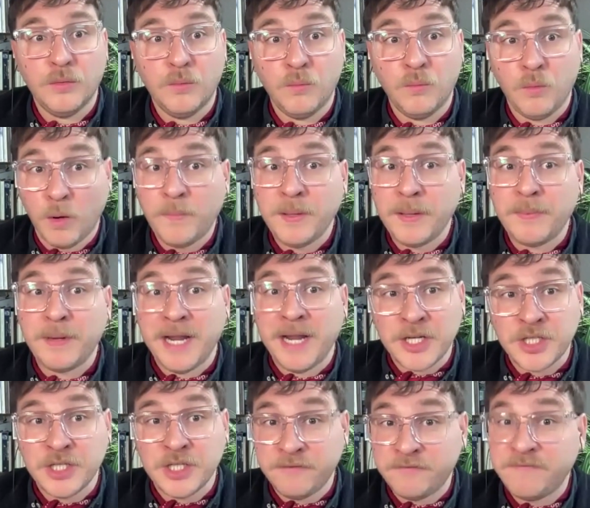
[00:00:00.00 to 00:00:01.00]
what people
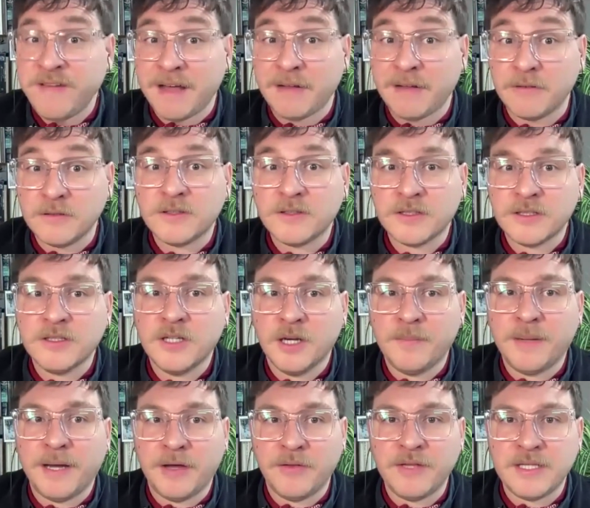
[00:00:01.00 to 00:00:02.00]
actually felt
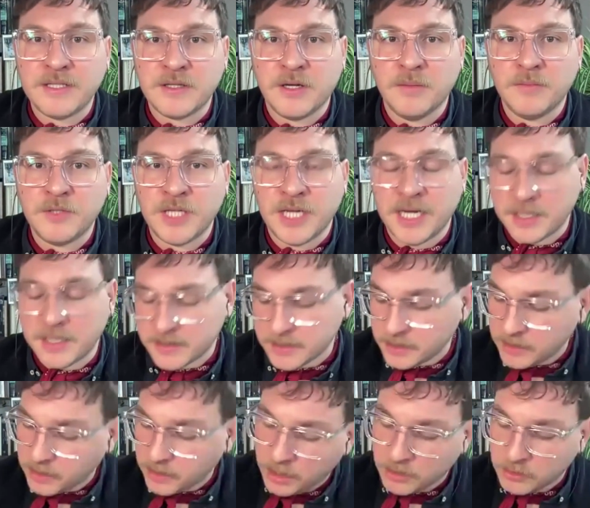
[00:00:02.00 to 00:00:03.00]
about these objects. You
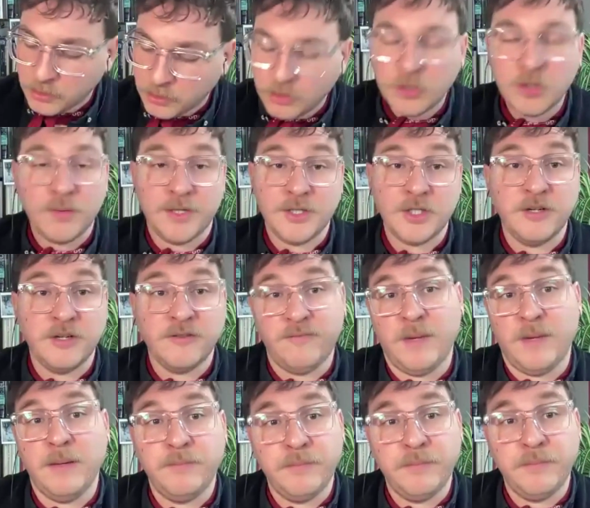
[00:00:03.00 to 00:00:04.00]
know, a core question of
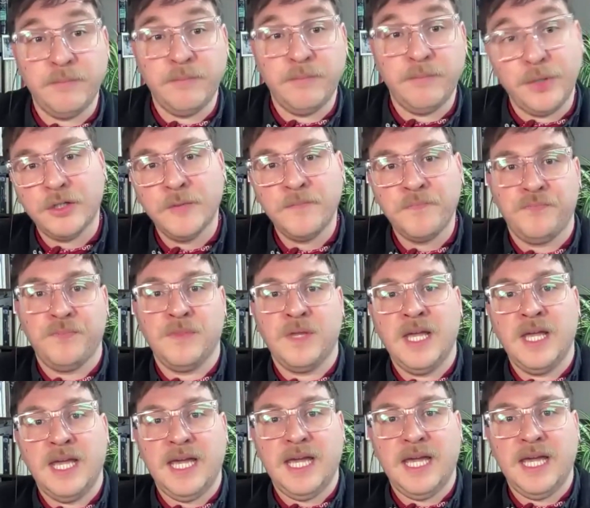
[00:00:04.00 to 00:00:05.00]
my book
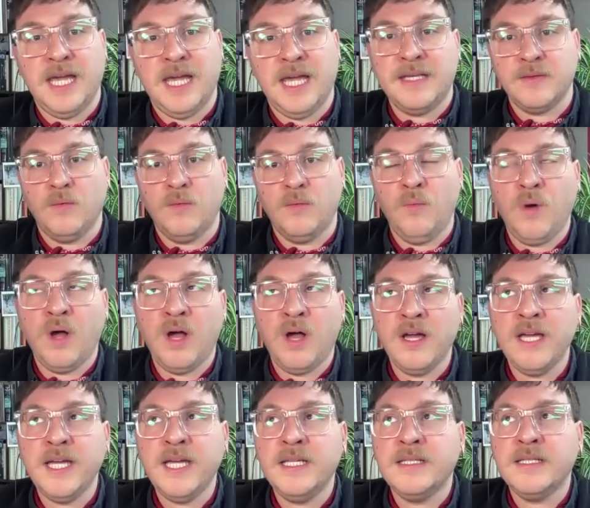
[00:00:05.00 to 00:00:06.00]
is
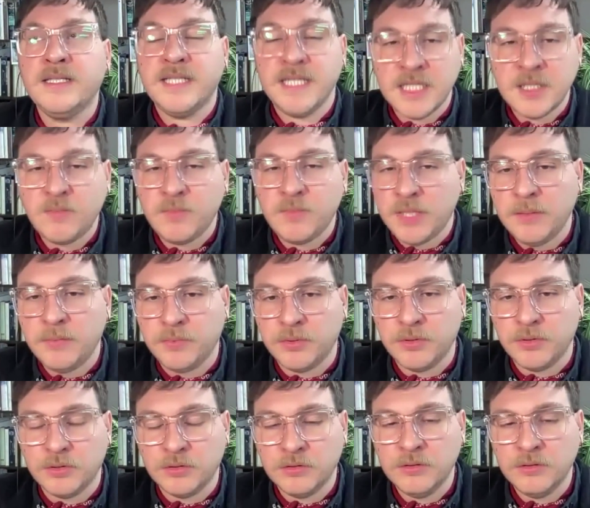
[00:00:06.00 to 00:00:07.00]
why did
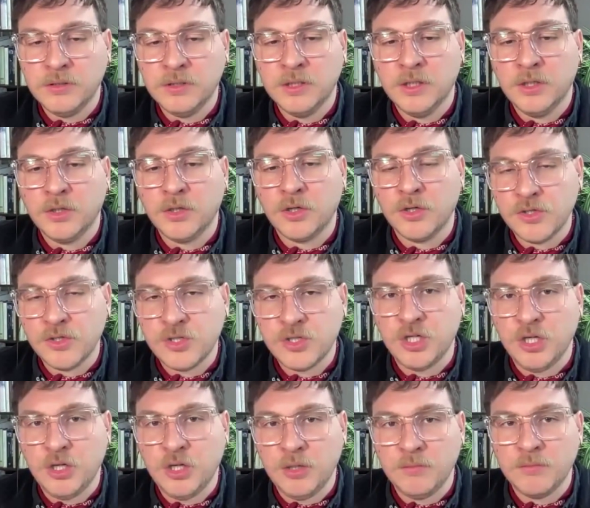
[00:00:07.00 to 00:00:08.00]
people
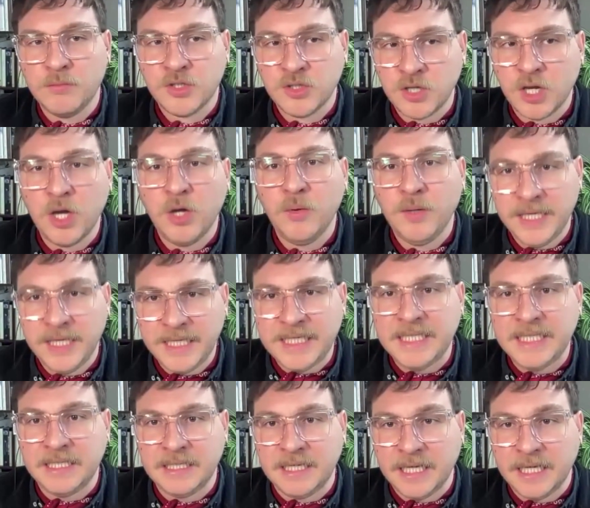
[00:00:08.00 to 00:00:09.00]
consume so
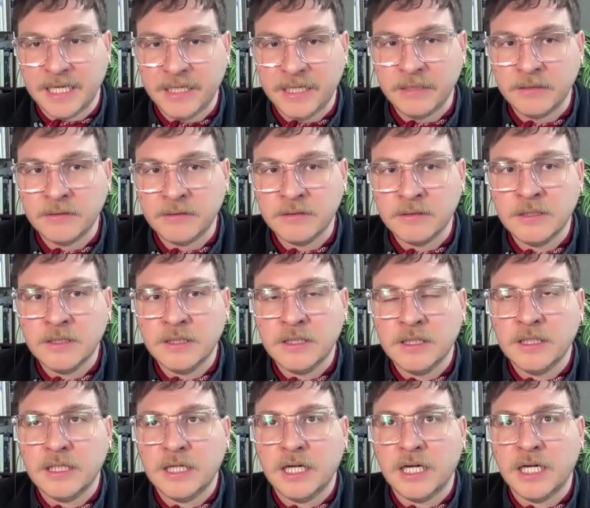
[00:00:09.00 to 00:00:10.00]
eagerly
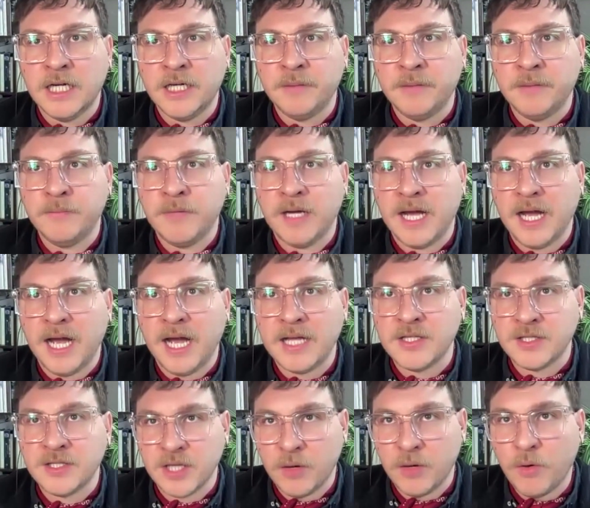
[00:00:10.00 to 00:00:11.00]
um,
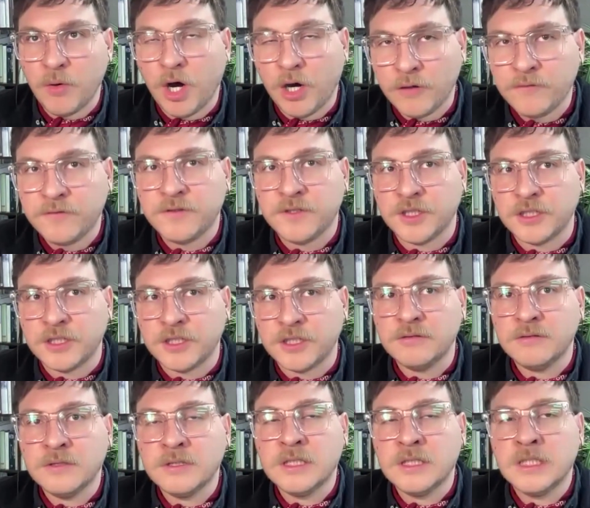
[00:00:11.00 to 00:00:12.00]
and so often